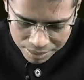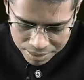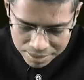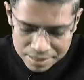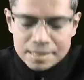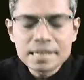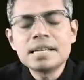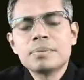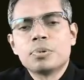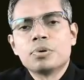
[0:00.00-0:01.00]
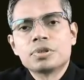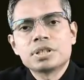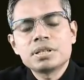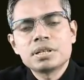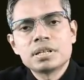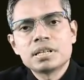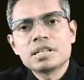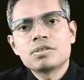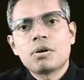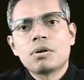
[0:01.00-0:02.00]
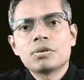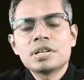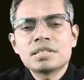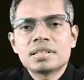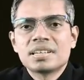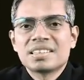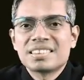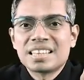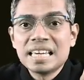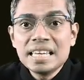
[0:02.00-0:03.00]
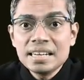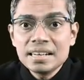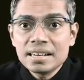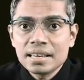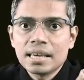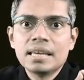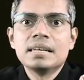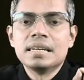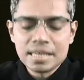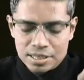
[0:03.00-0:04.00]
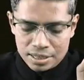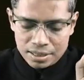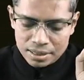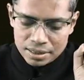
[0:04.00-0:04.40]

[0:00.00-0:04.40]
This descending portion is always thin in nature.